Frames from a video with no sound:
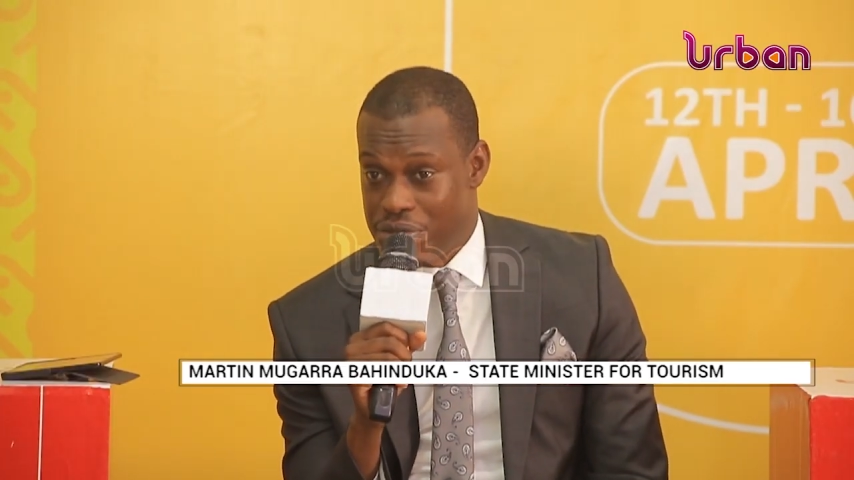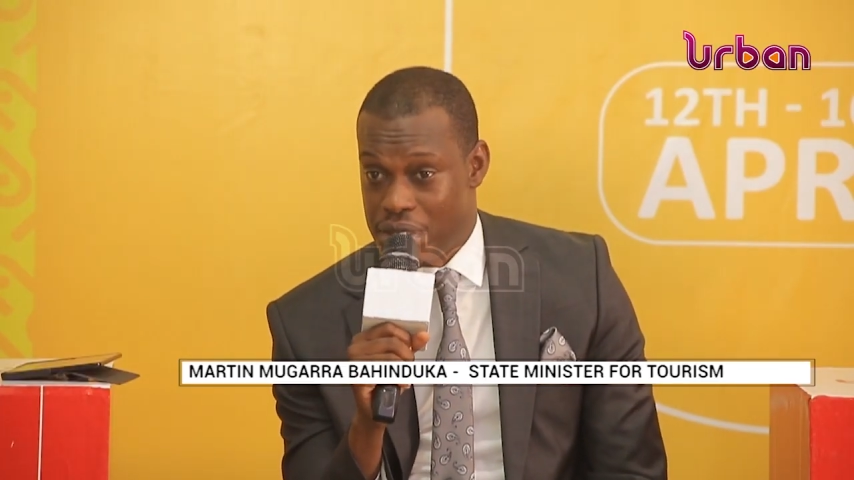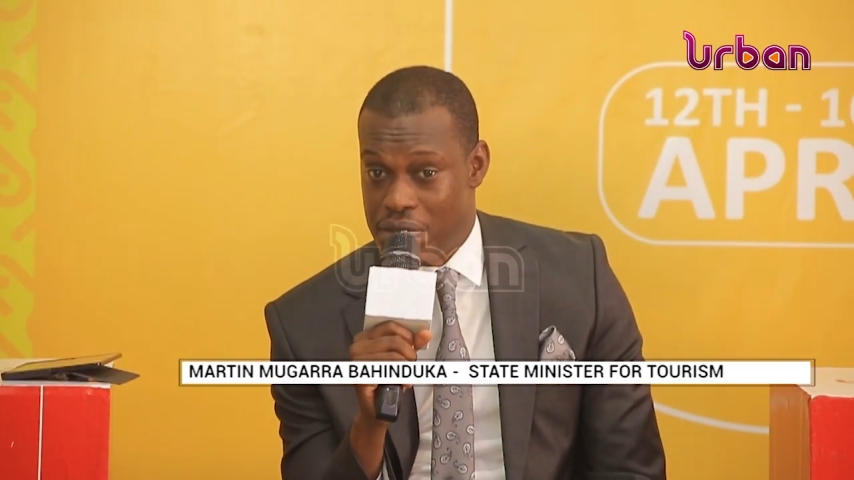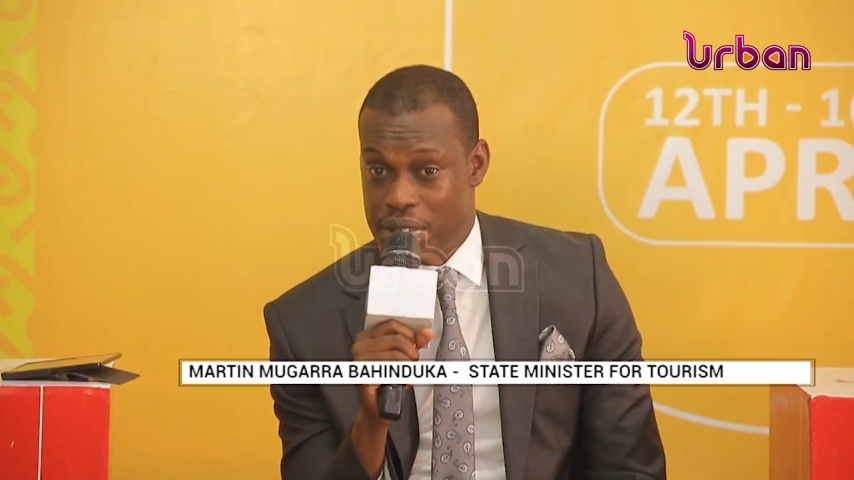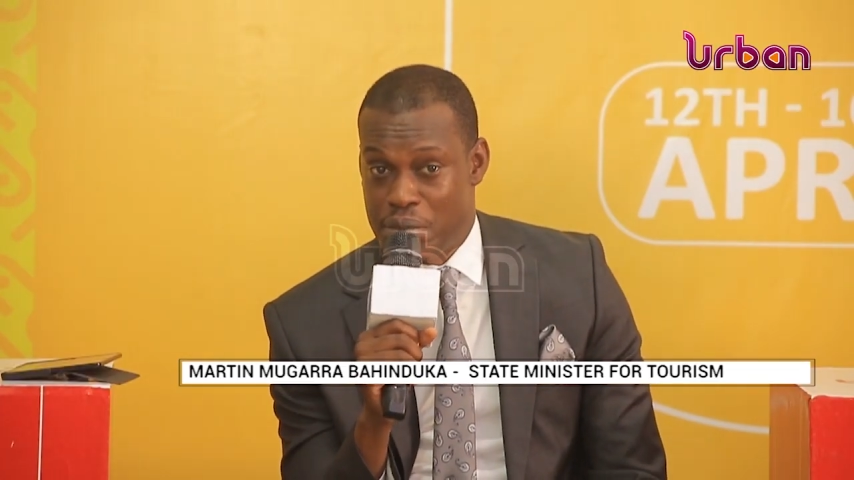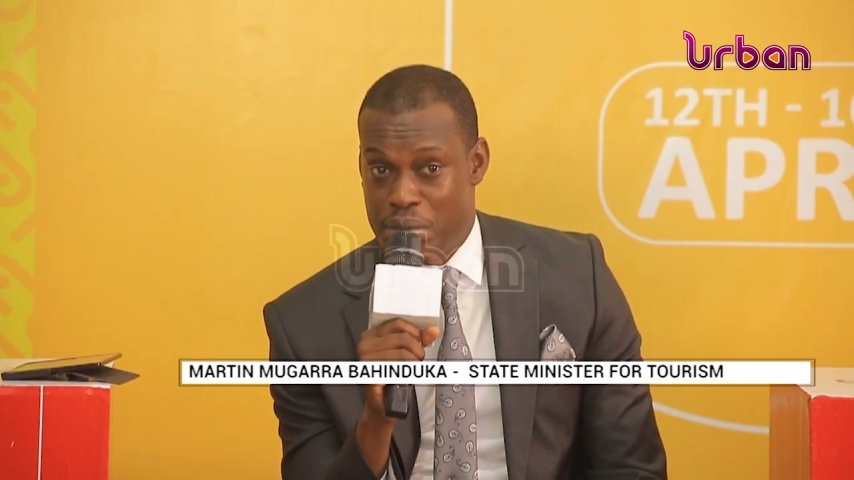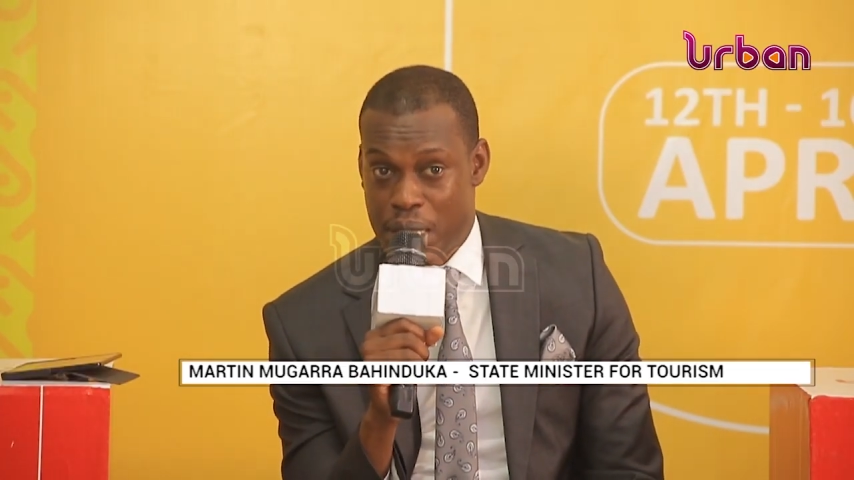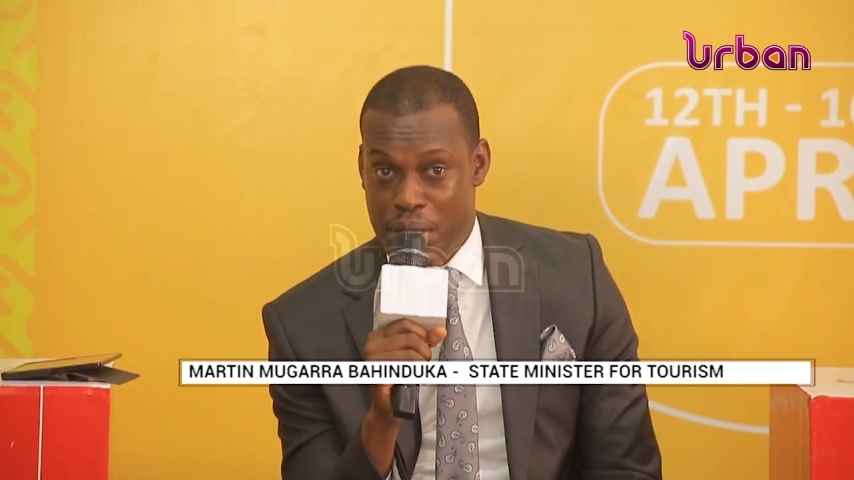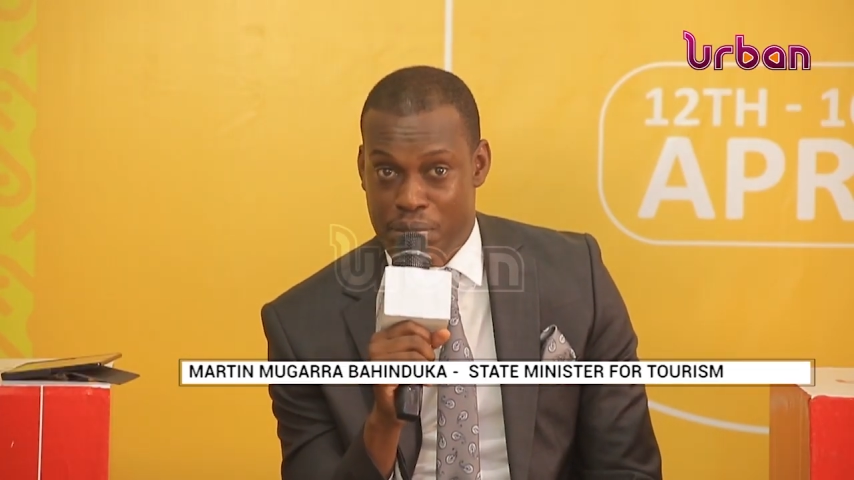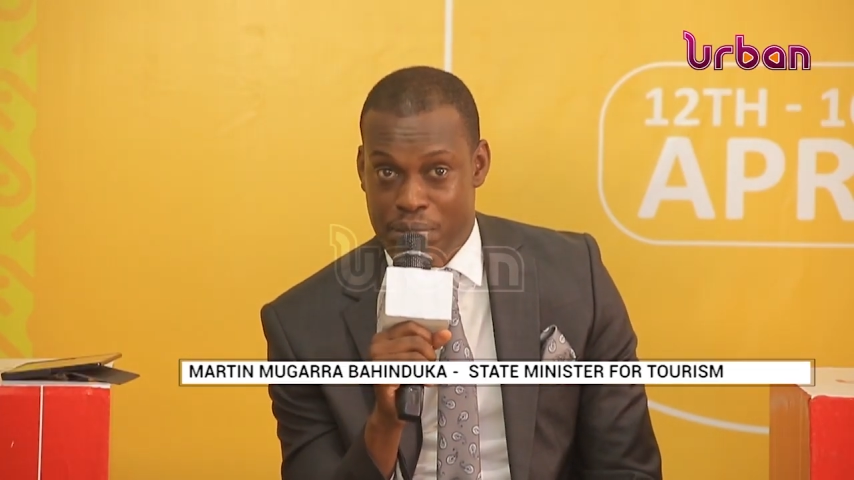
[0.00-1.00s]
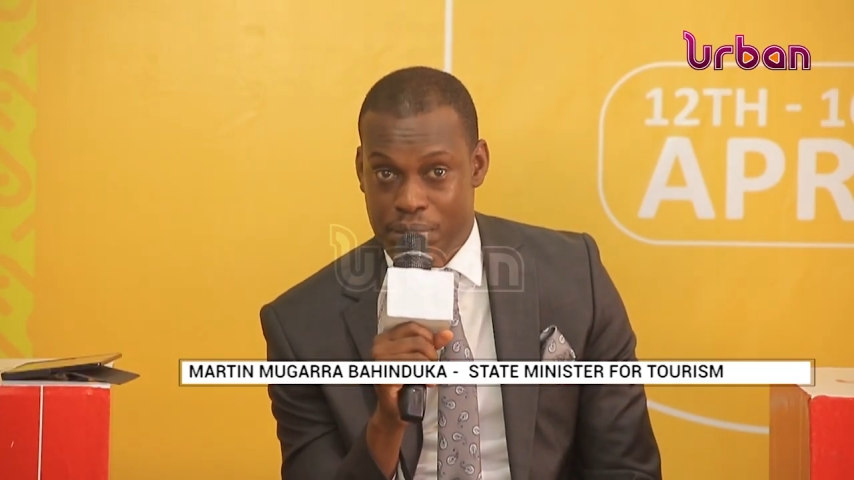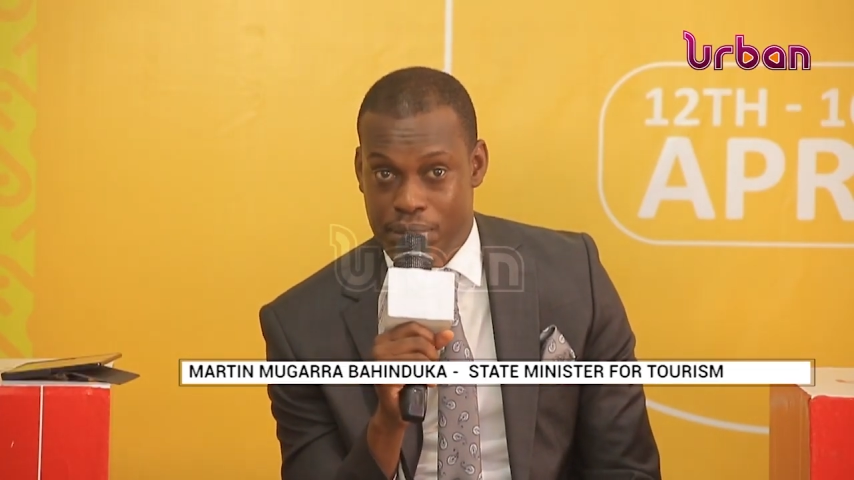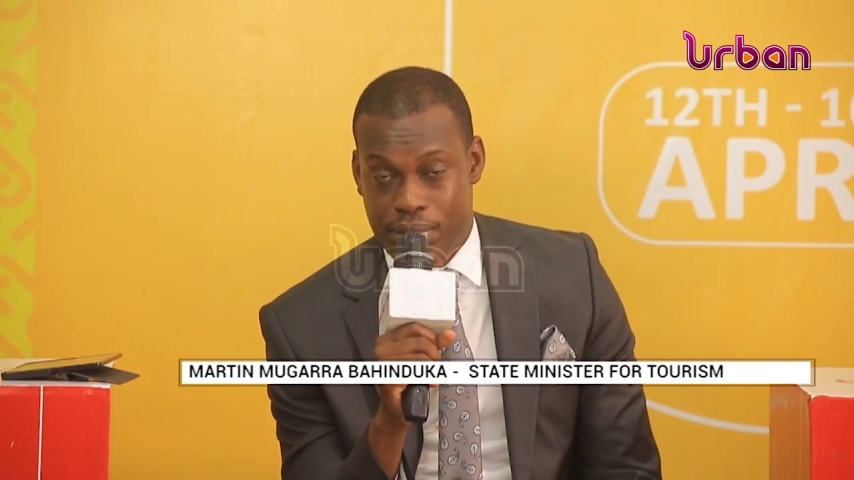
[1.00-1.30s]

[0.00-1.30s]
If you have some time,